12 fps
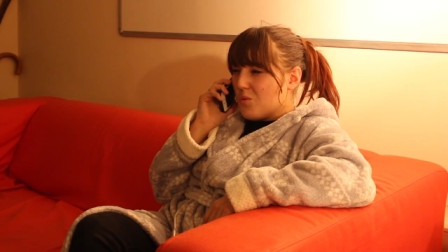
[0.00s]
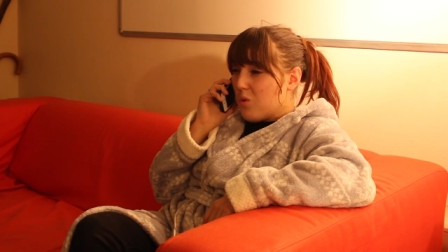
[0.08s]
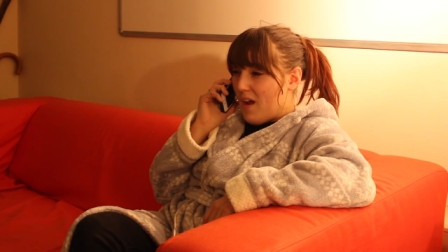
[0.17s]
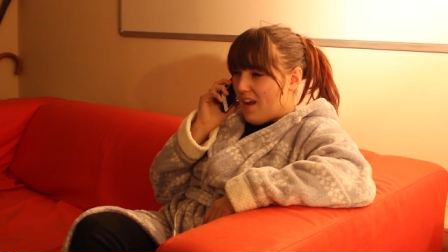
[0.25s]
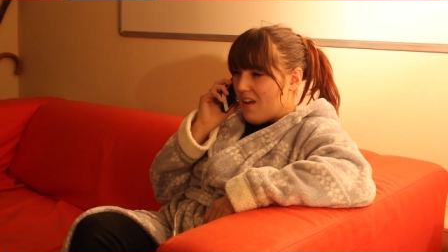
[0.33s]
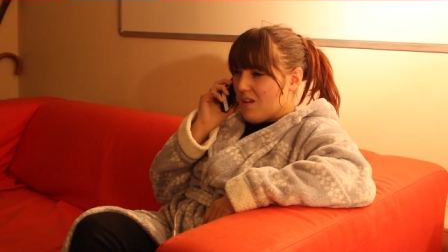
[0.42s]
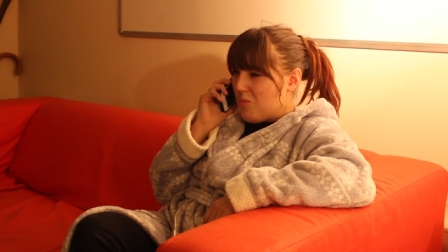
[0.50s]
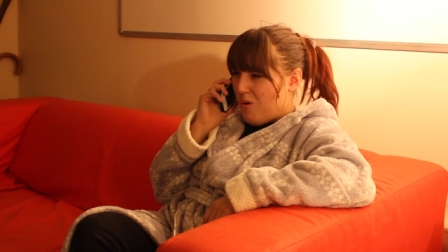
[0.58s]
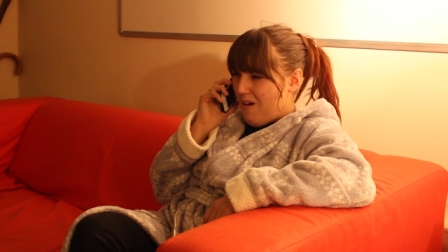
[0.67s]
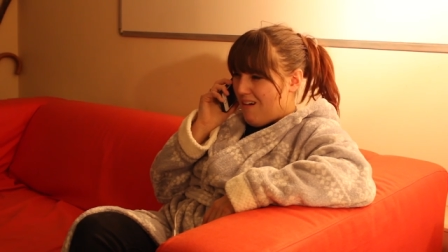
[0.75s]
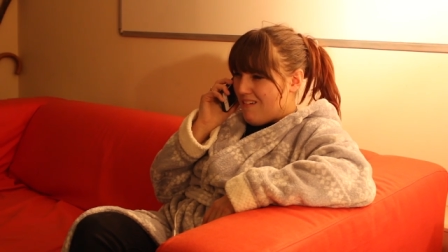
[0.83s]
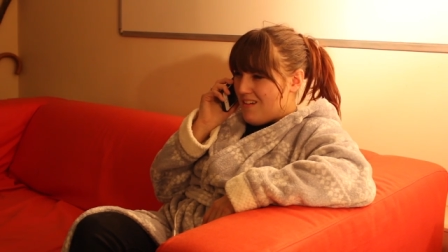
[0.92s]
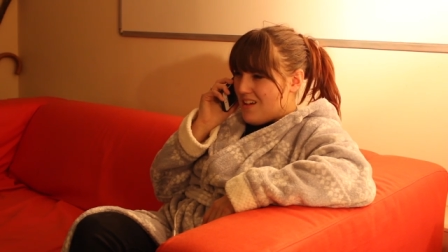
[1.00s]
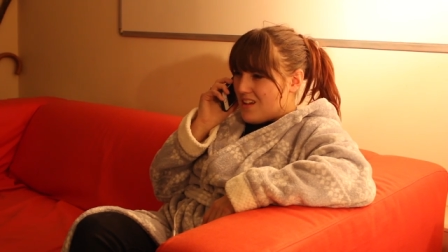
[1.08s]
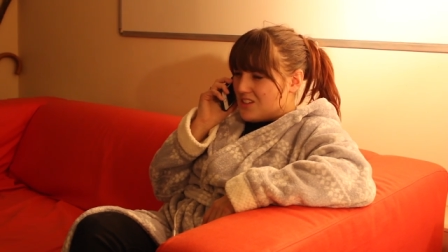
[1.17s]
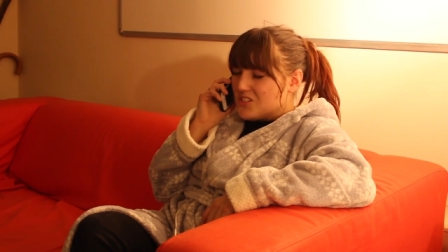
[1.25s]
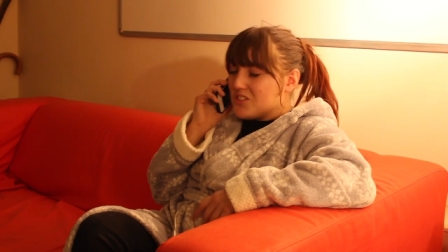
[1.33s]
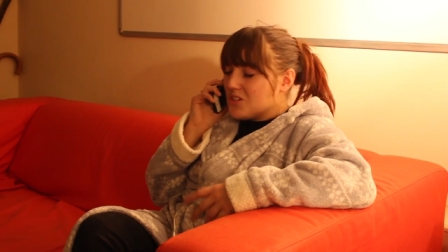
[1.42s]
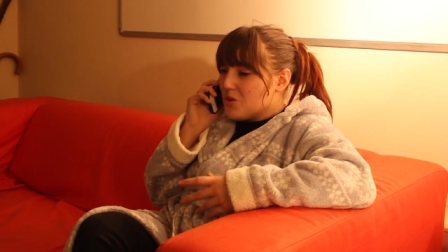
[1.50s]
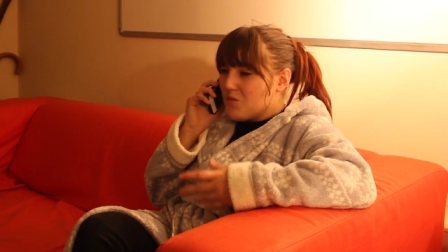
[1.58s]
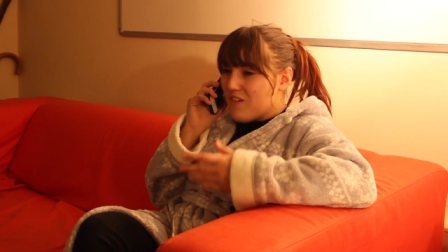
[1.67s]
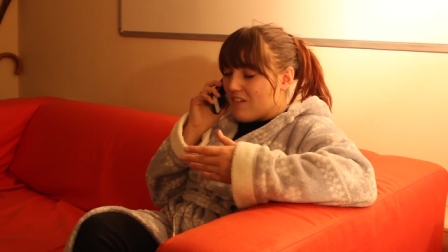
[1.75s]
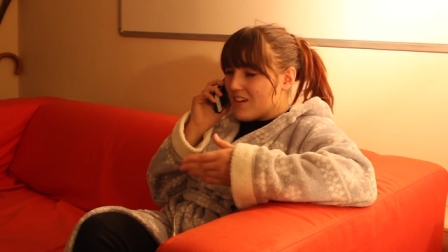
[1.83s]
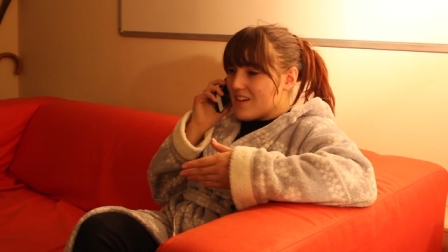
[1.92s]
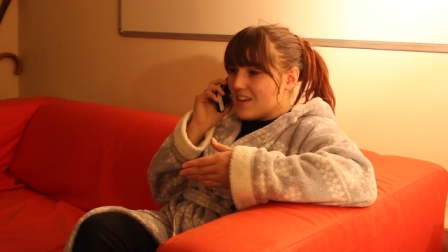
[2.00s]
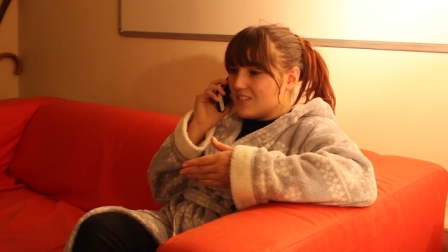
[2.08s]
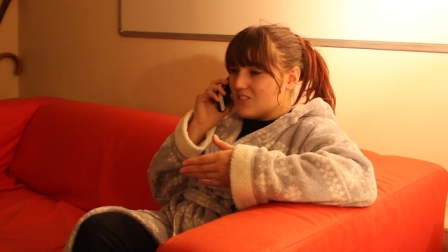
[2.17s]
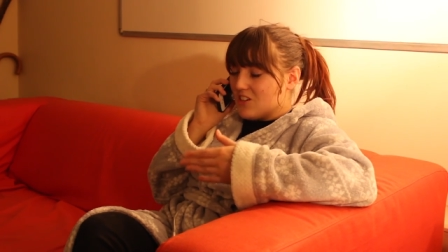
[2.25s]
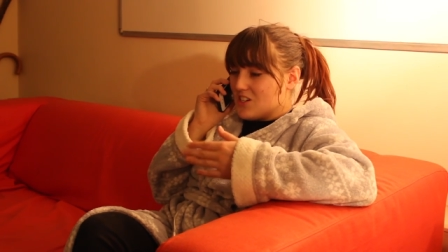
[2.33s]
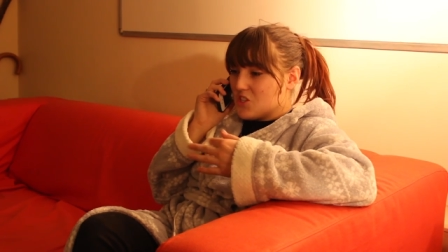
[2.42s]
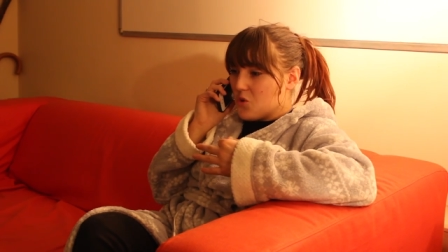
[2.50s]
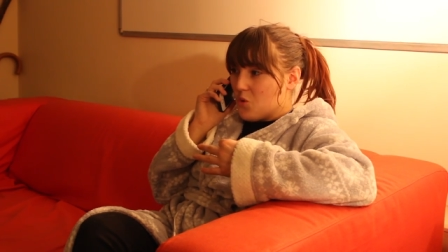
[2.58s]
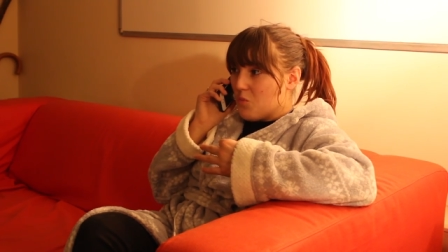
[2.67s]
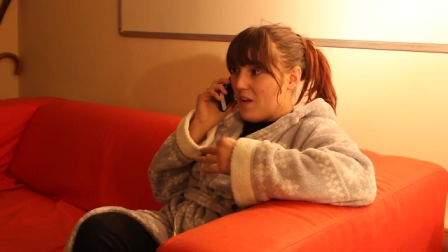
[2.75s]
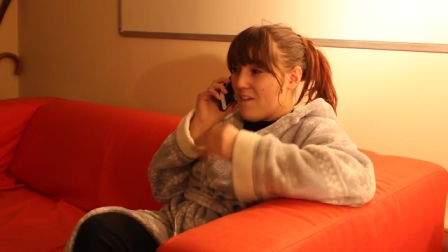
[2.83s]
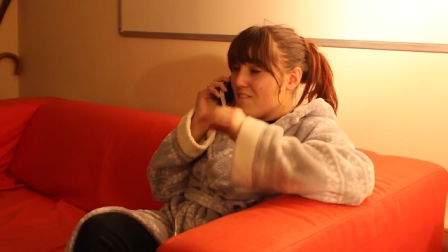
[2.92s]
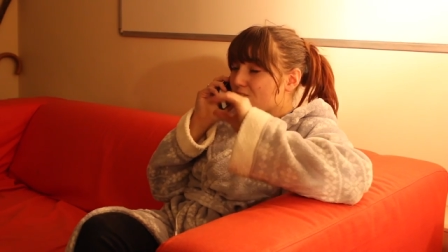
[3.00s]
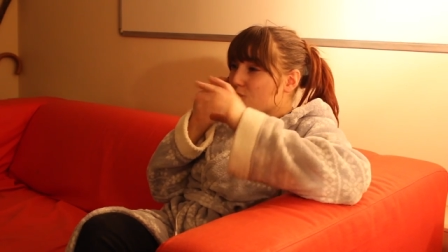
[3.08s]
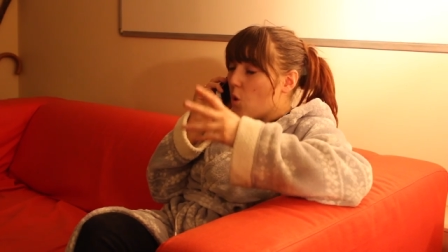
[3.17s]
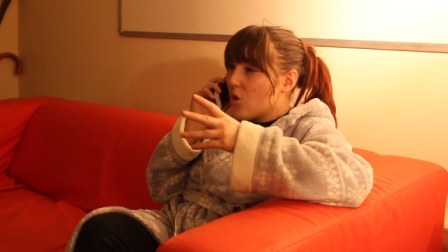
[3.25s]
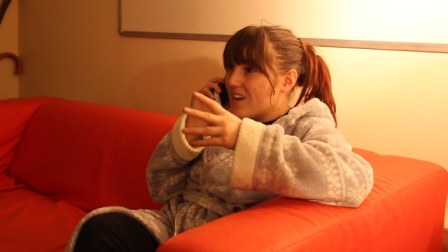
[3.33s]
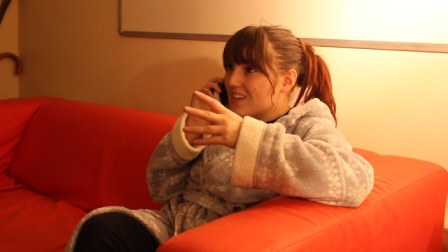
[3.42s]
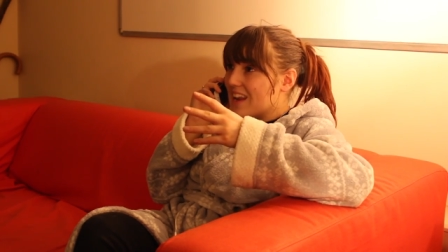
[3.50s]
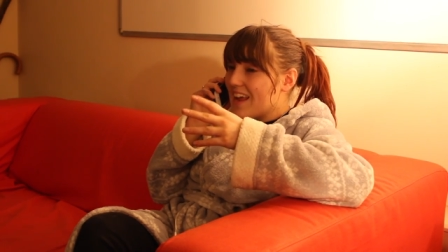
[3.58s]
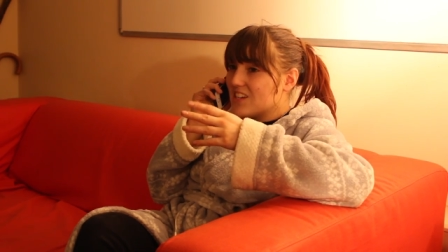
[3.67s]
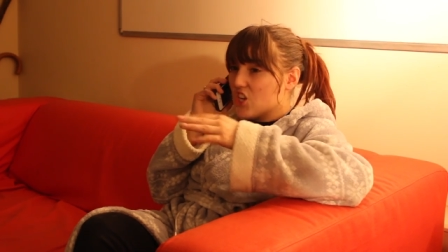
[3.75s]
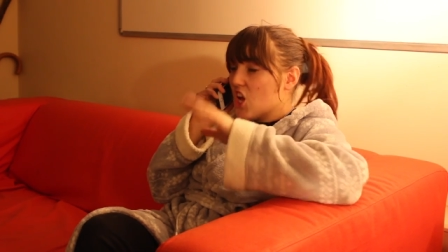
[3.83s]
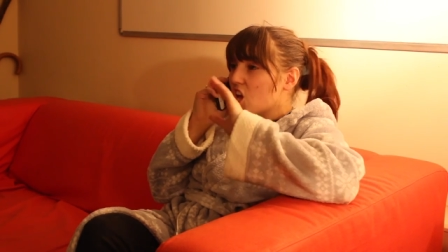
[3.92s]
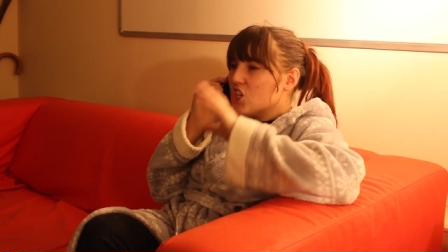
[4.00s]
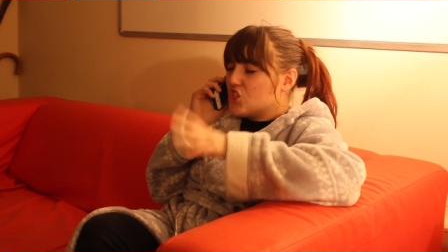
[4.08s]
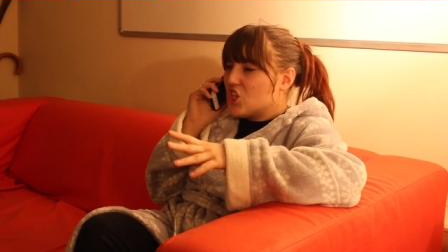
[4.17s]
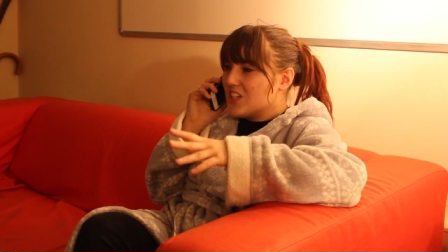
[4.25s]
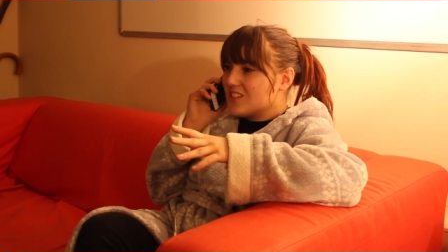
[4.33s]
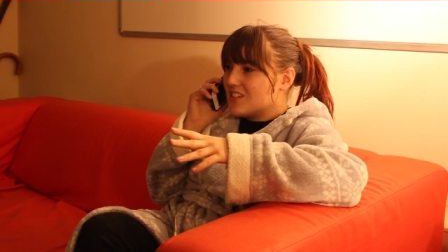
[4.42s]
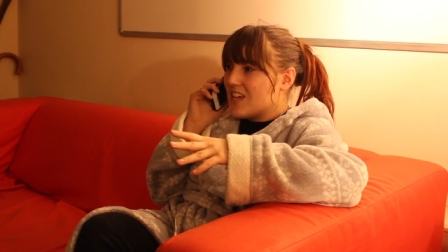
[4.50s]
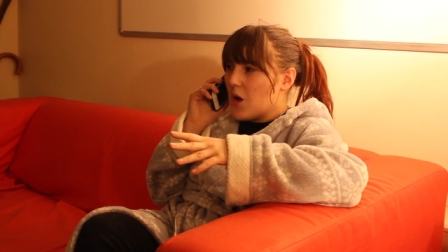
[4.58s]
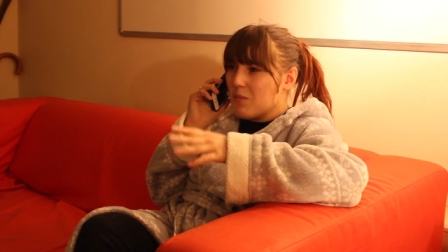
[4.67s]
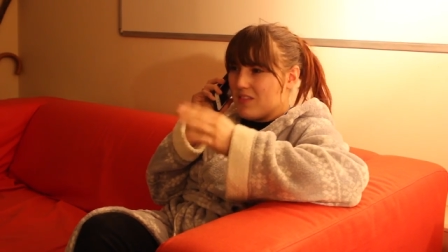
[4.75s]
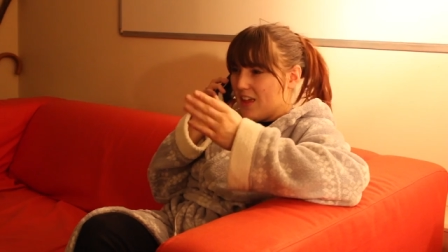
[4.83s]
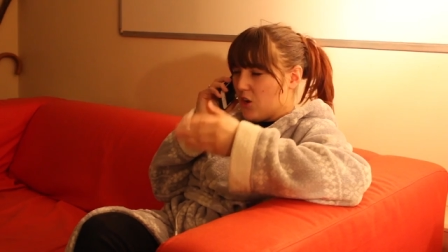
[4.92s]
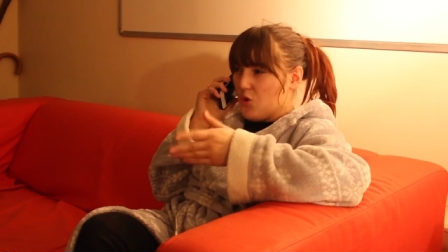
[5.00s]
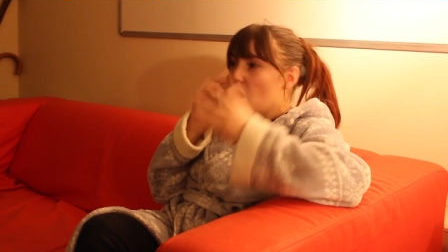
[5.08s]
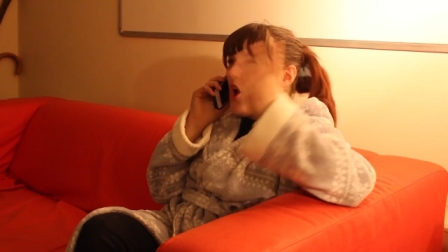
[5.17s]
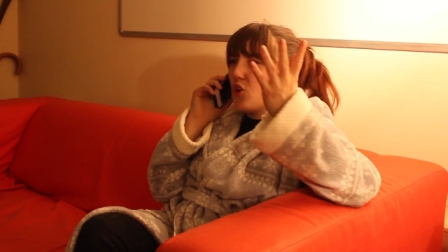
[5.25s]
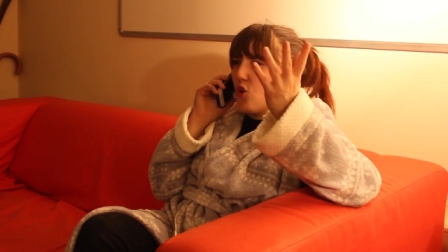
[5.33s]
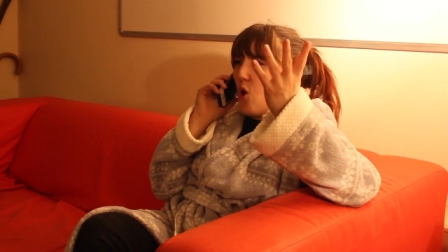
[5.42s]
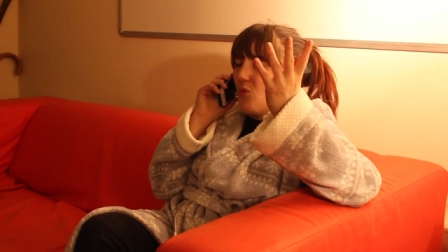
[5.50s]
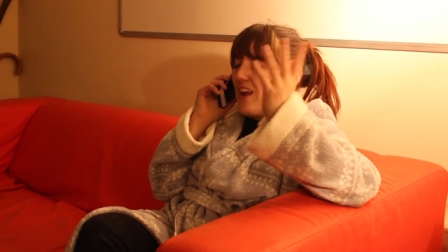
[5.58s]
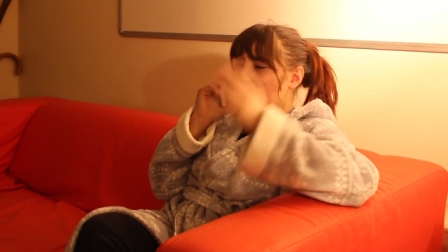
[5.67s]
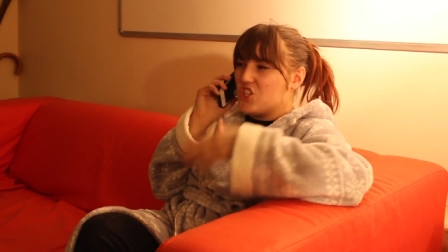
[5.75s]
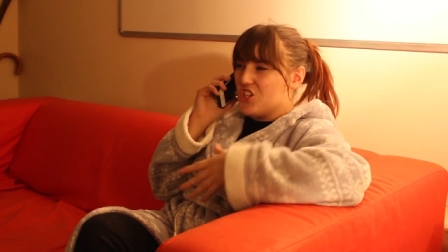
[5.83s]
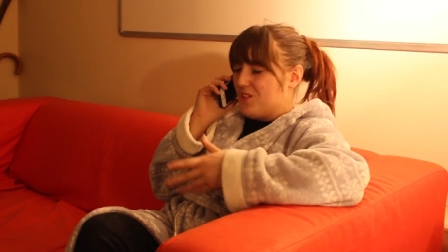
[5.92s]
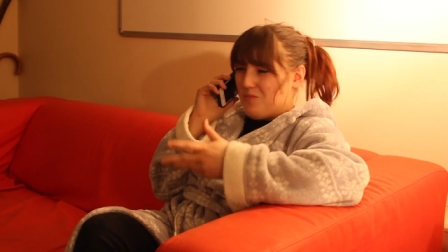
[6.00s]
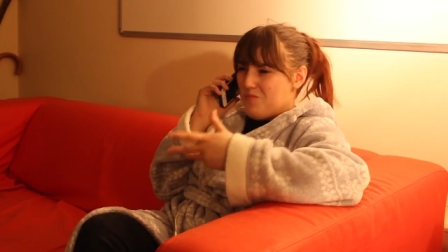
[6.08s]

Wait, what? So you found it necessary to call me four years later just to tell me that you'd got rich and